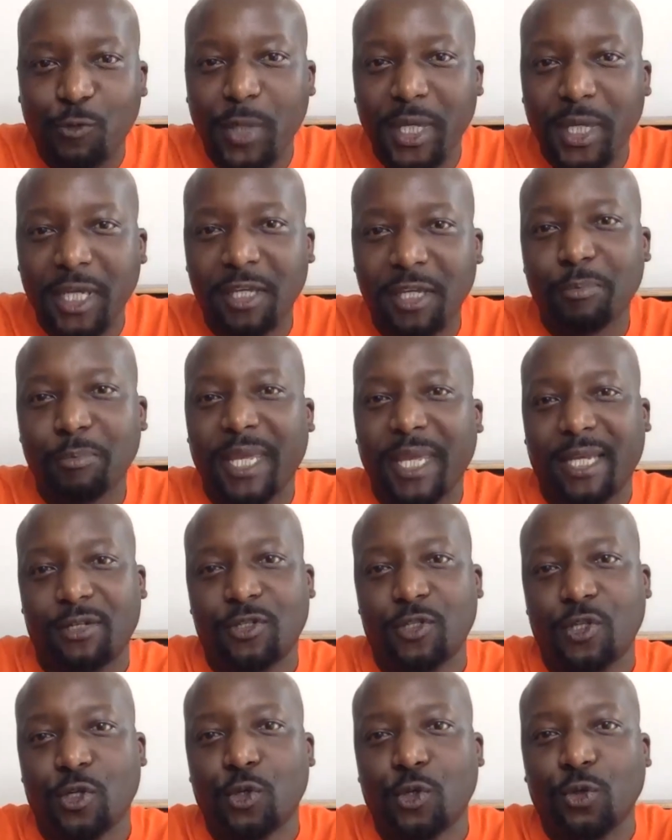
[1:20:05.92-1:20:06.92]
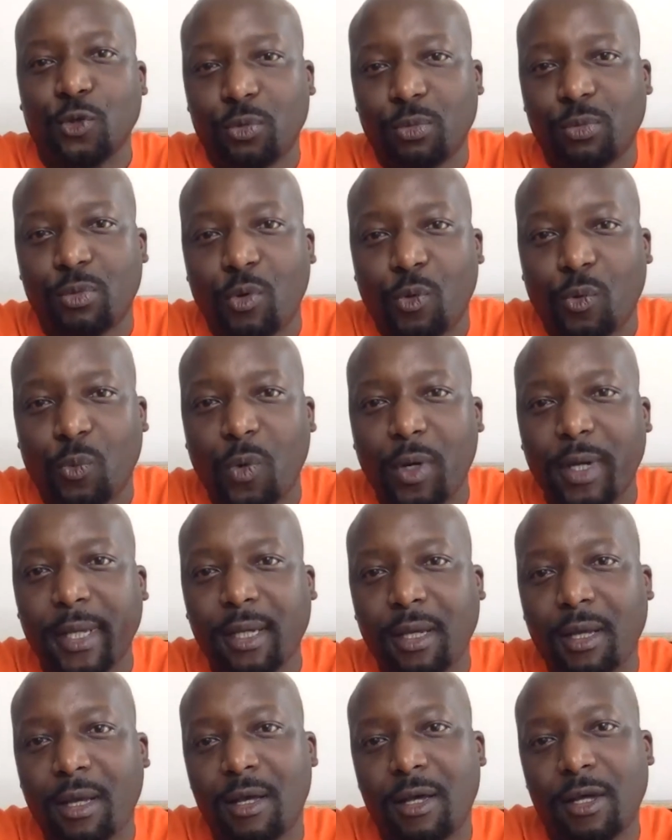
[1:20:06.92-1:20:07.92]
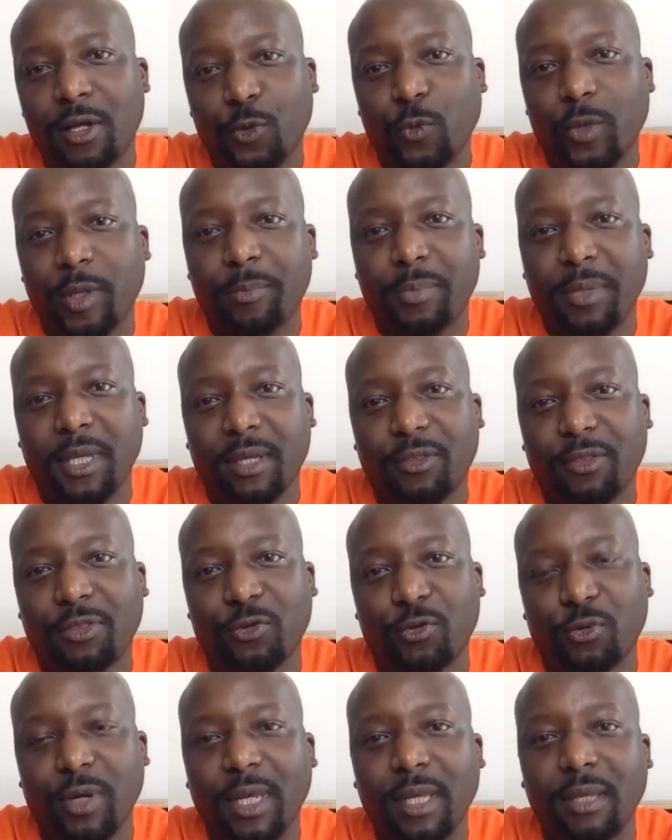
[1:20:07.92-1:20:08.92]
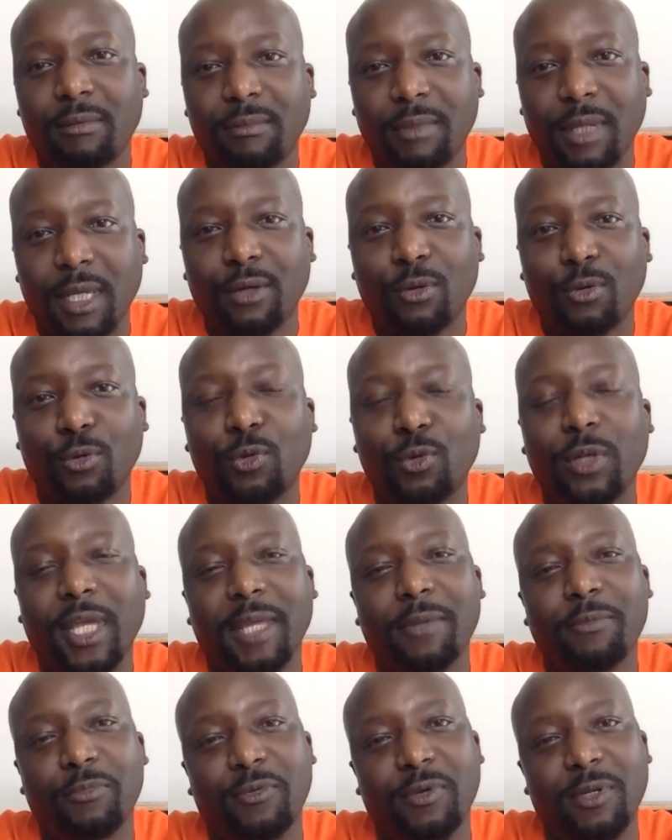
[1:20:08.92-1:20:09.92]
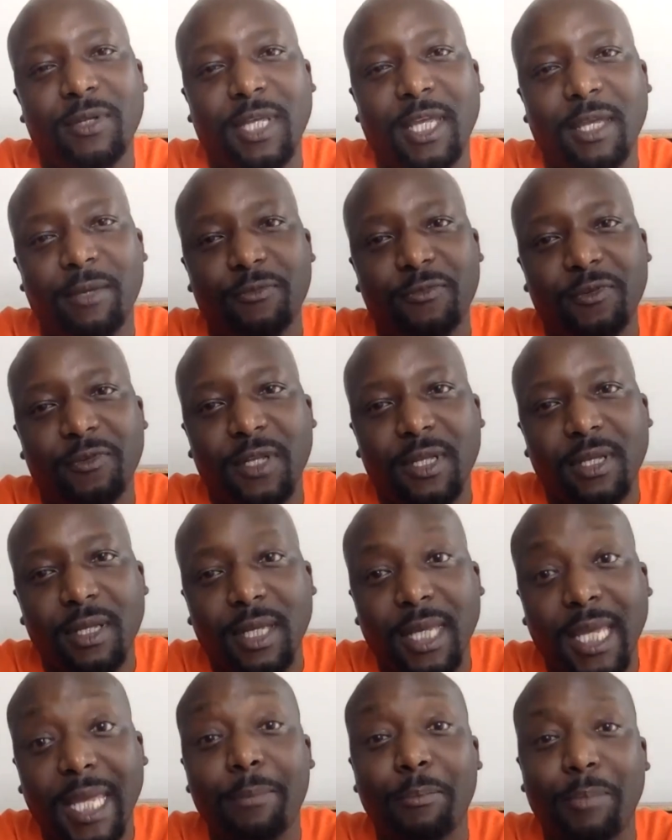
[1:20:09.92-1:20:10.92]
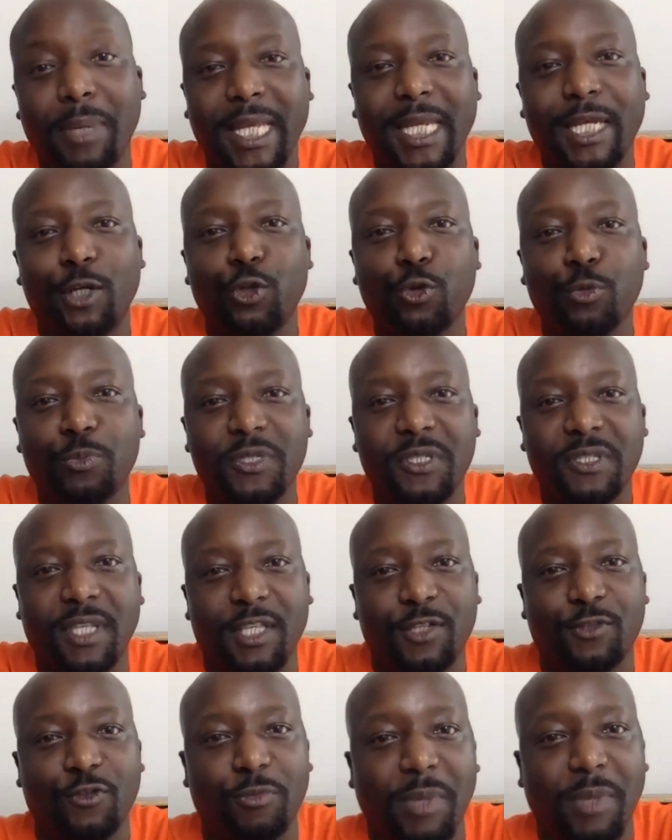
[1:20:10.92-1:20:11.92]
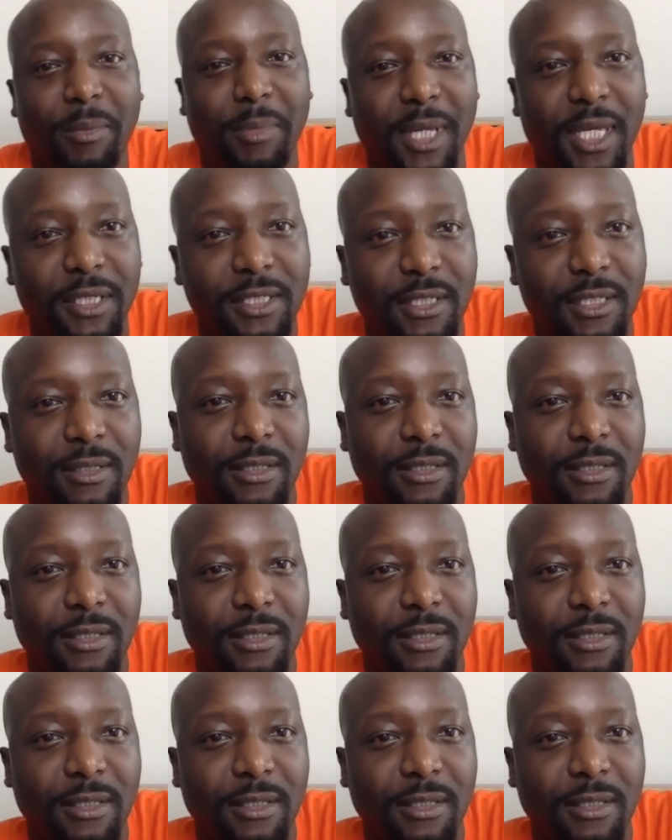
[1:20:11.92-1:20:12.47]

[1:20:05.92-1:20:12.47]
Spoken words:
we can pick two, why can't we pick three in all gameplay loops? That's from Ahmad.